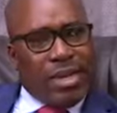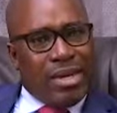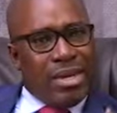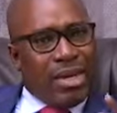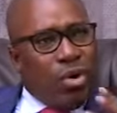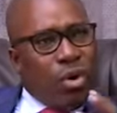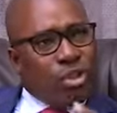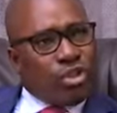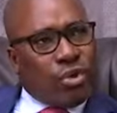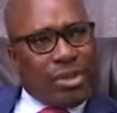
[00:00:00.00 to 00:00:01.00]
The
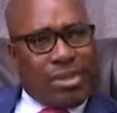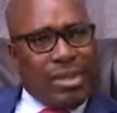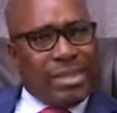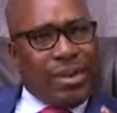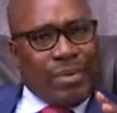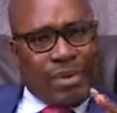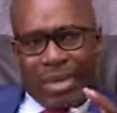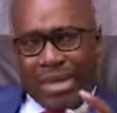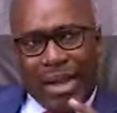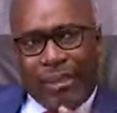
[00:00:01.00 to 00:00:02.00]
culture, the things that we're
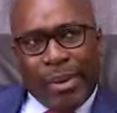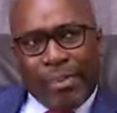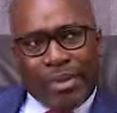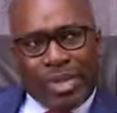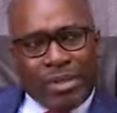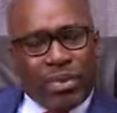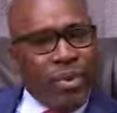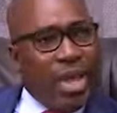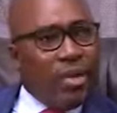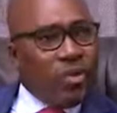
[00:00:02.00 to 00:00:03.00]
thinking that we are protecting,
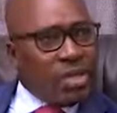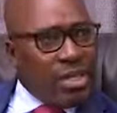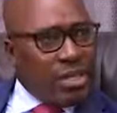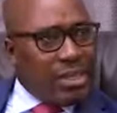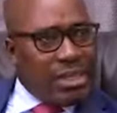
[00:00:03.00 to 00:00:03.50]
we are losing it.